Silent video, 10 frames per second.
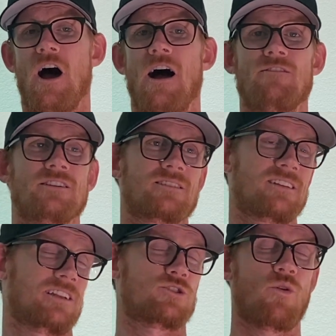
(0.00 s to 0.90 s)

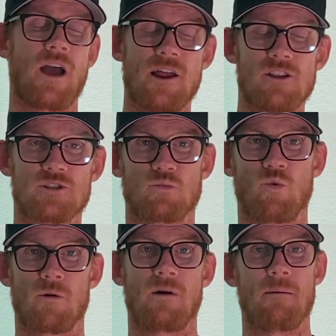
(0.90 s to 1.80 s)
Obviously, let's go ahead and let's
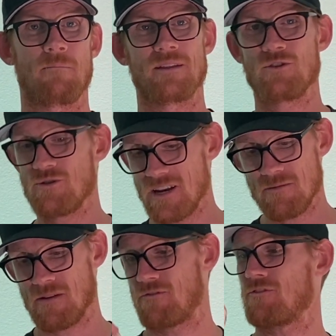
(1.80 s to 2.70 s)
warm up, but you need
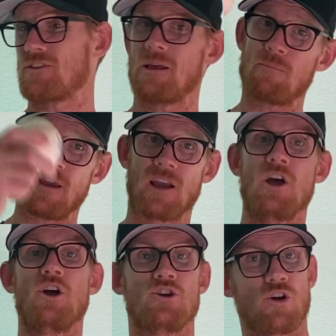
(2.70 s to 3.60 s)
to be flipping
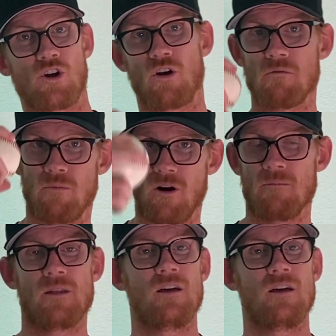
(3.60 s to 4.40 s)
your curveball.